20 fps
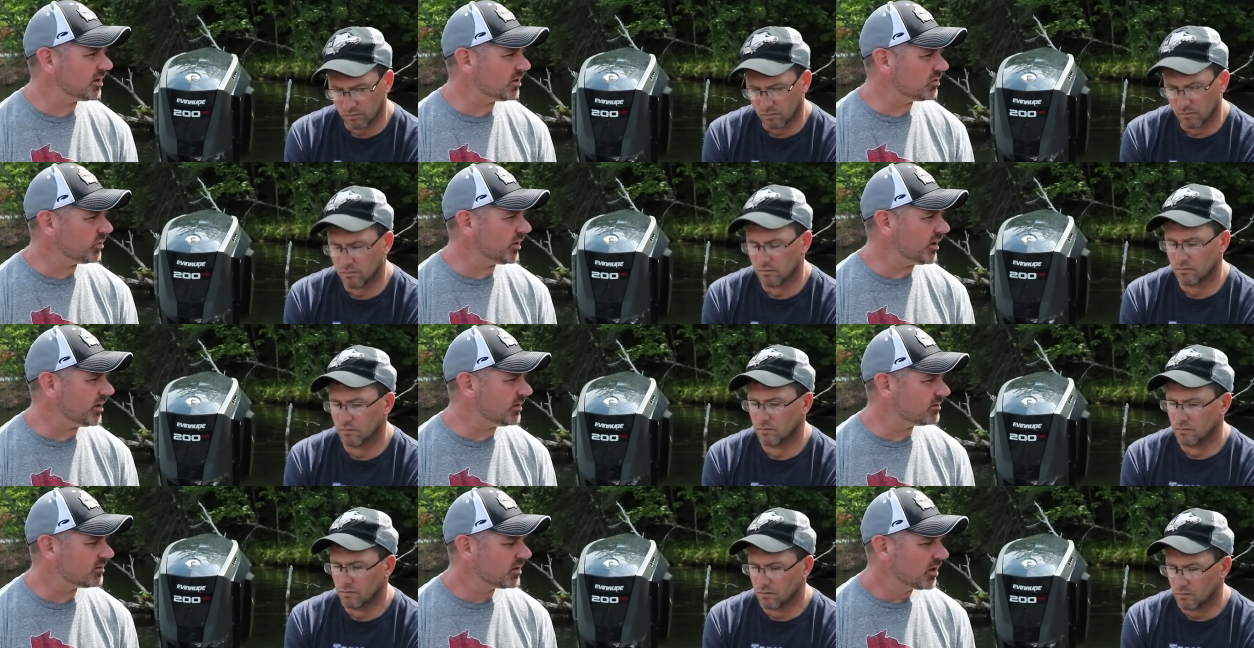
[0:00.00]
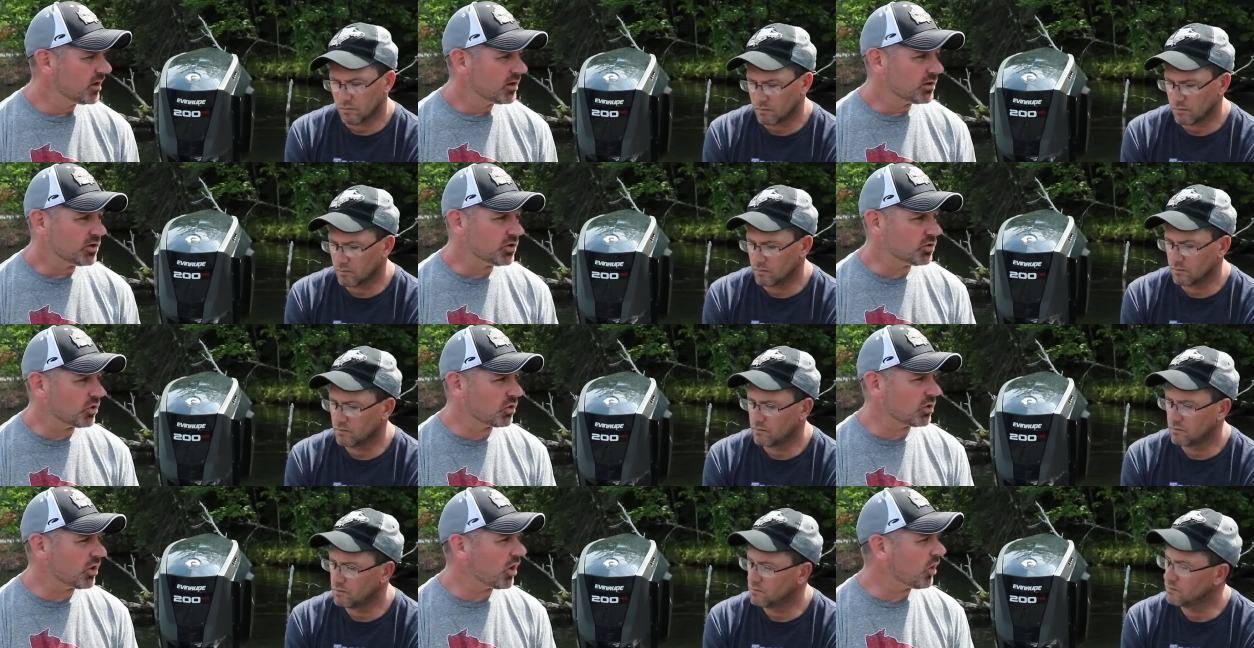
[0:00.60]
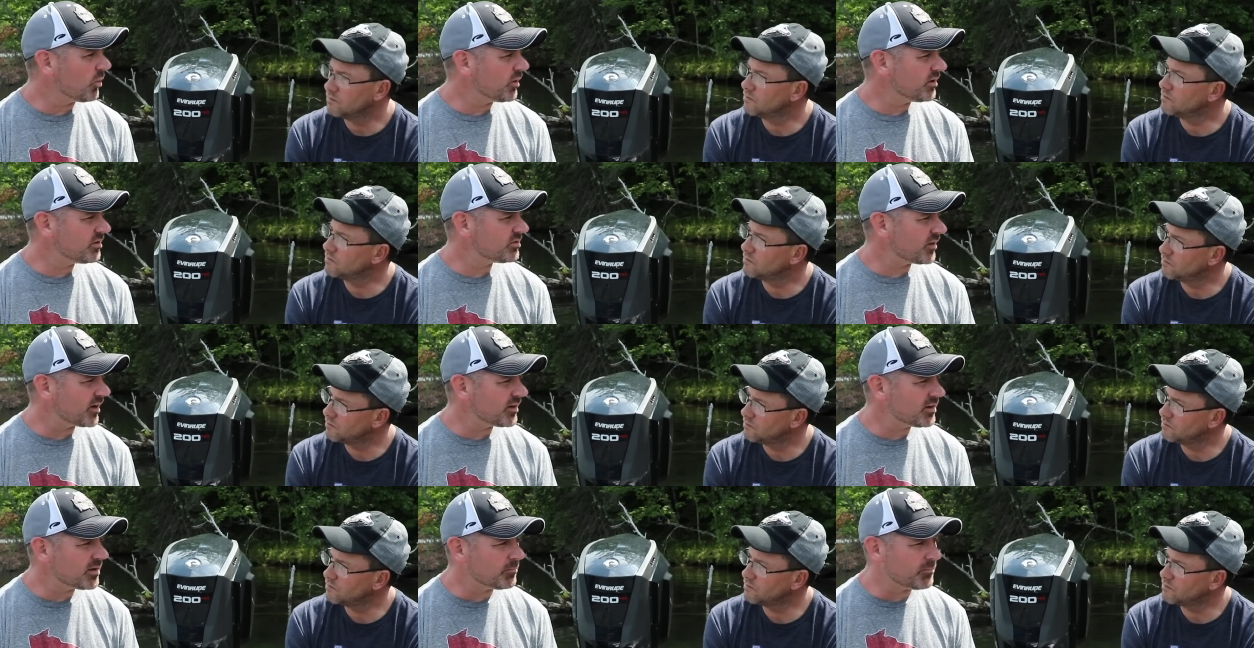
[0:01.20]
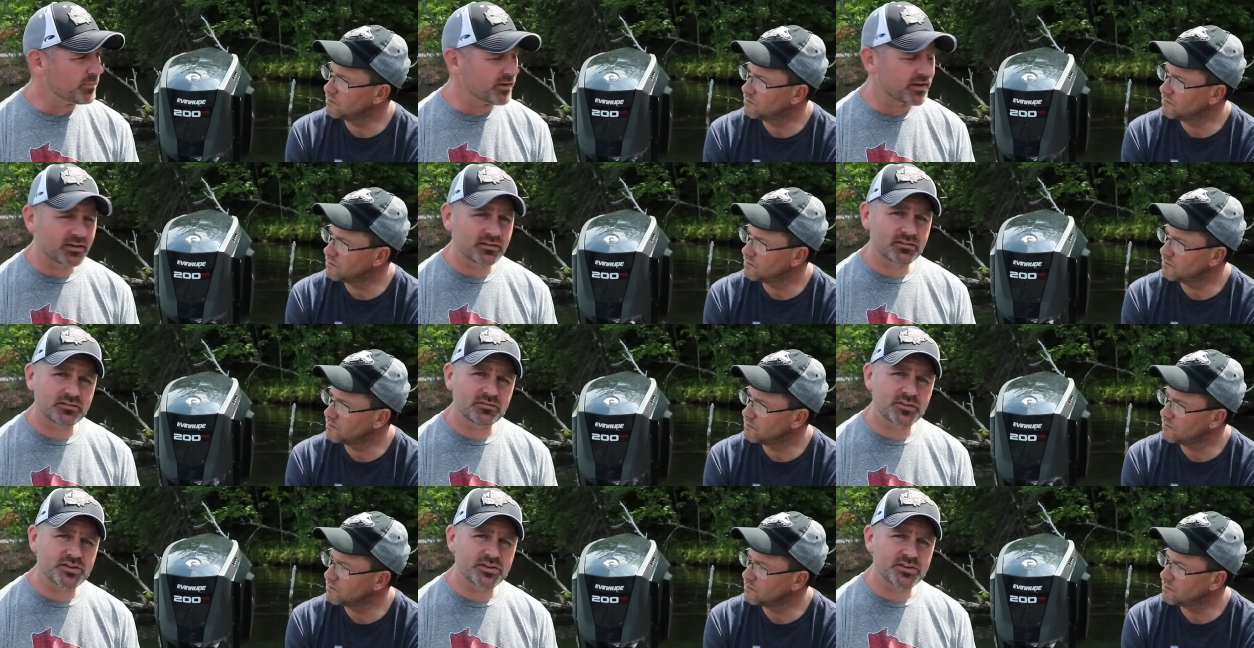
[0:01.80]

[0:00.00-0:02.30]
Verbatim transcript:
Speaker 1: in weeds. You don't always find the biggest